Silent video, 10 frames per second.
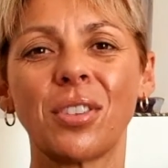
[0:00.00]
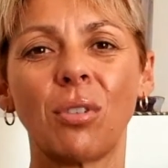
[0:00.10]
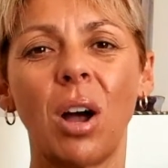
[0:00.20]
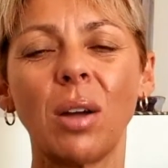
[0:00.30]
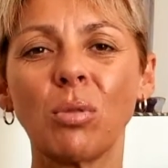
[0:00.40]

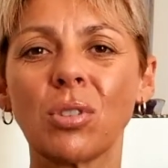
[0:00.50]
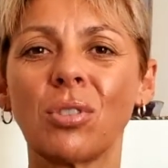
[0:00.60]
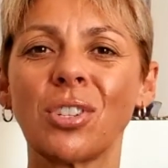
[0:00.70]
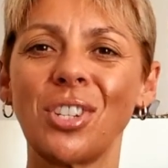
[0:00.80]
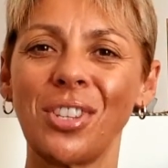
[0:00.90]
So I will
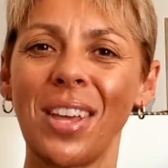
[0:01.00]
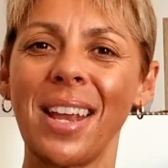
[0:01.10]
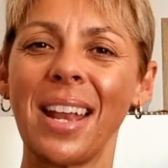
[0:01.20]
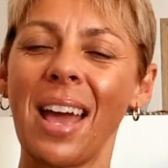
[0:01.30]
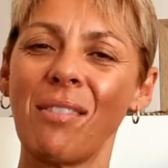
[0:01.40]
talk to you
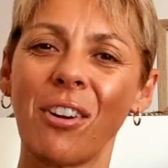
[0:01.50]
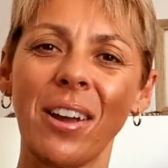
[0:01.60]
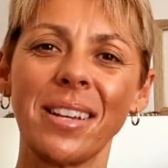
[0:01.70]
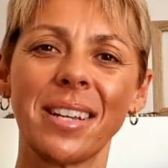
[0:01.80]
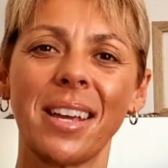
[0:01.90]
then. Have a
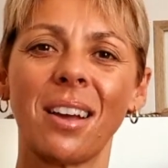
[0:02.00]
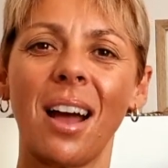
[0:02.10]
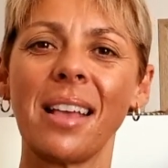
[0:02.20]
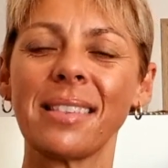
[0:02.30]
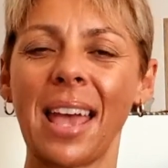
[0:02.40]
great day,
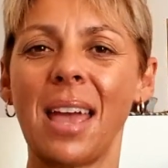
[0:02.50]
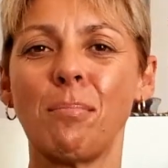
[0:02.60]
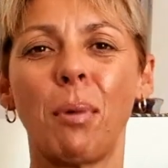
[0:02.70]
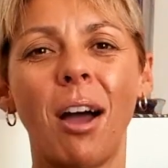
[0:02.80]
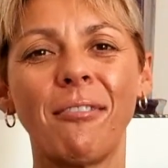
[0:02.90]
guys,
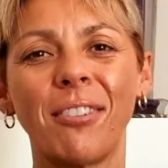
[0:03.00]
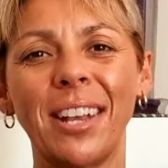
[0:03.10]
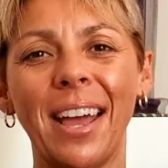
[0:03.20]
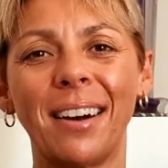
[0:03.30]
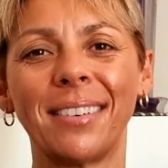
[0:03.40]
and bye for
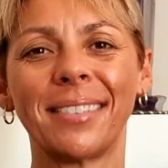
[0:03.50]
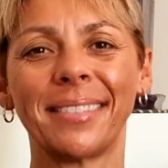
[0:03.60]
now.